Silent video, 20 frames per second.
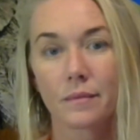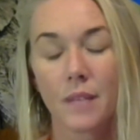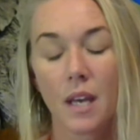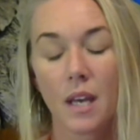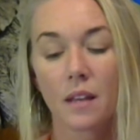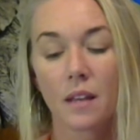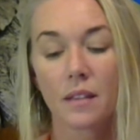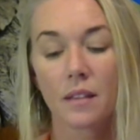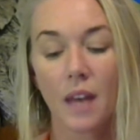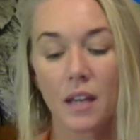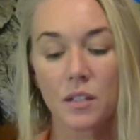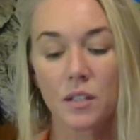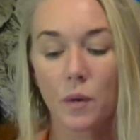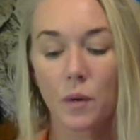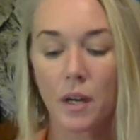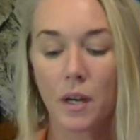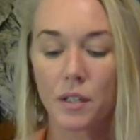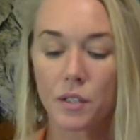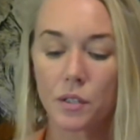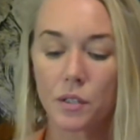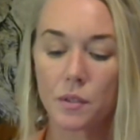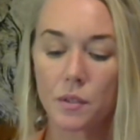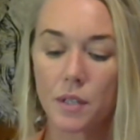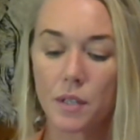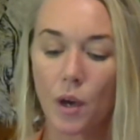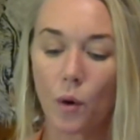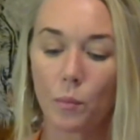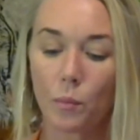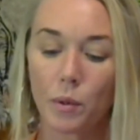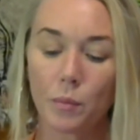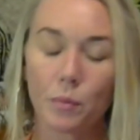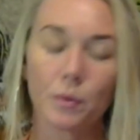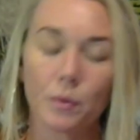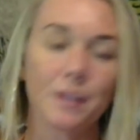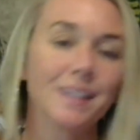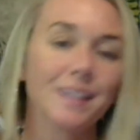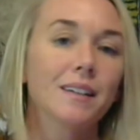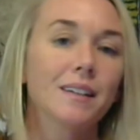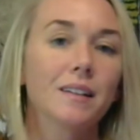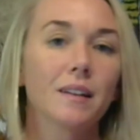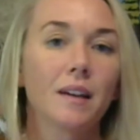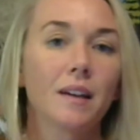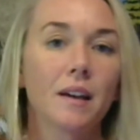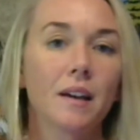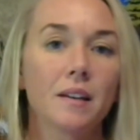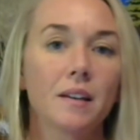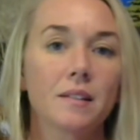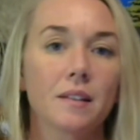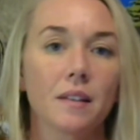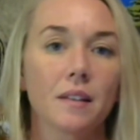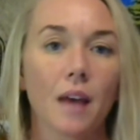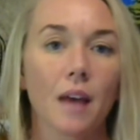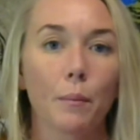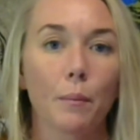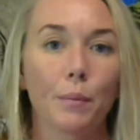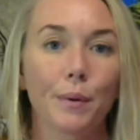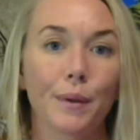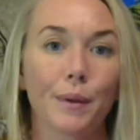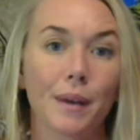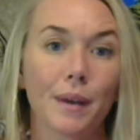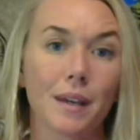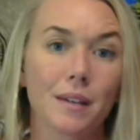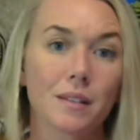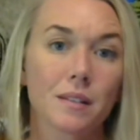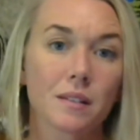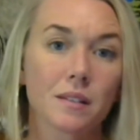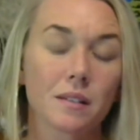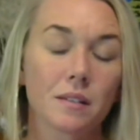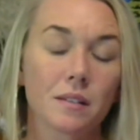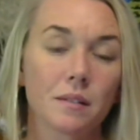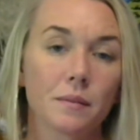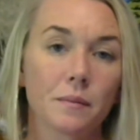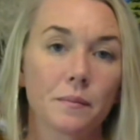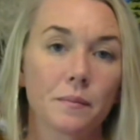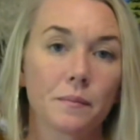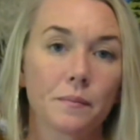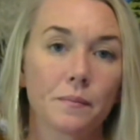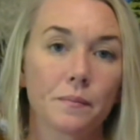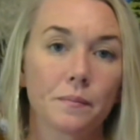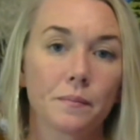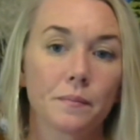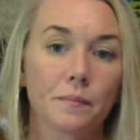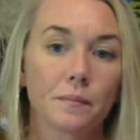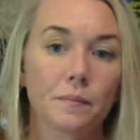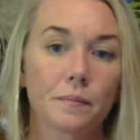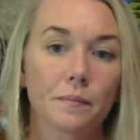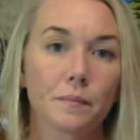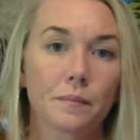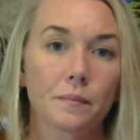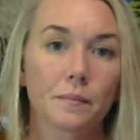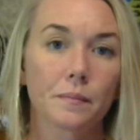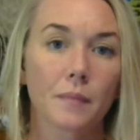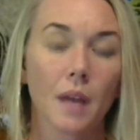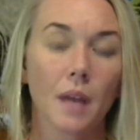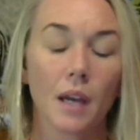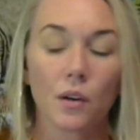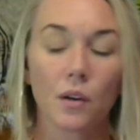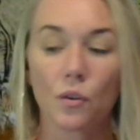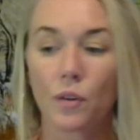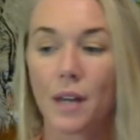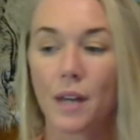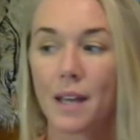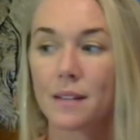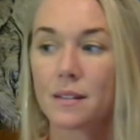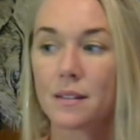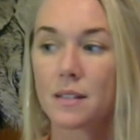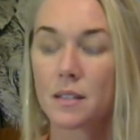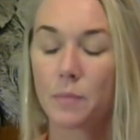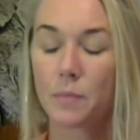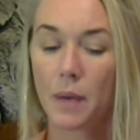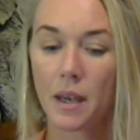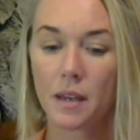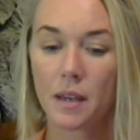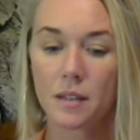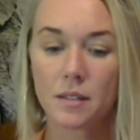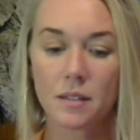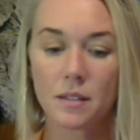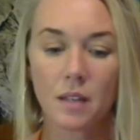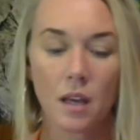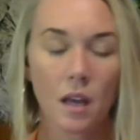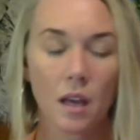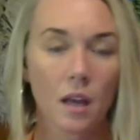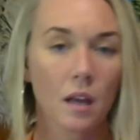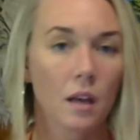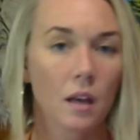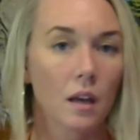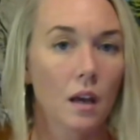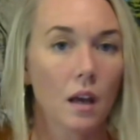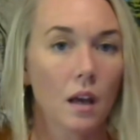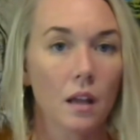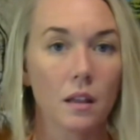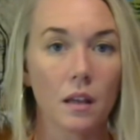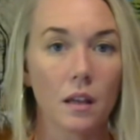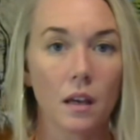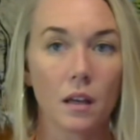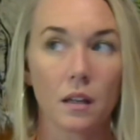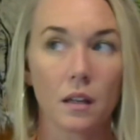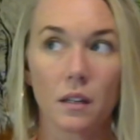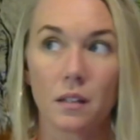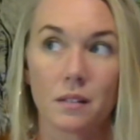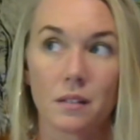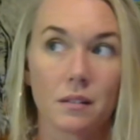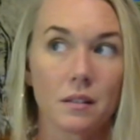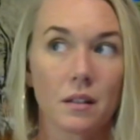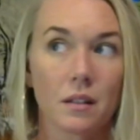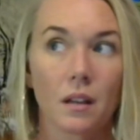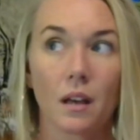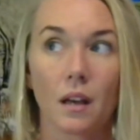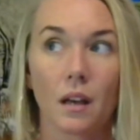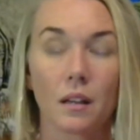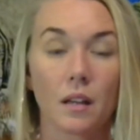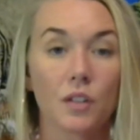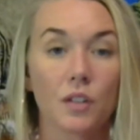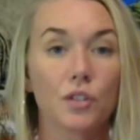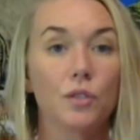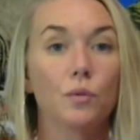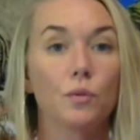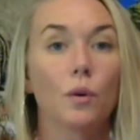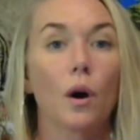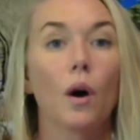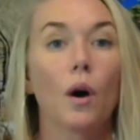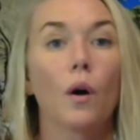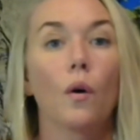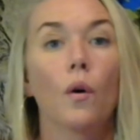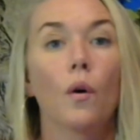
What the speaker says: That's what I do, is help people get to that place. I create the space, and then I let you go.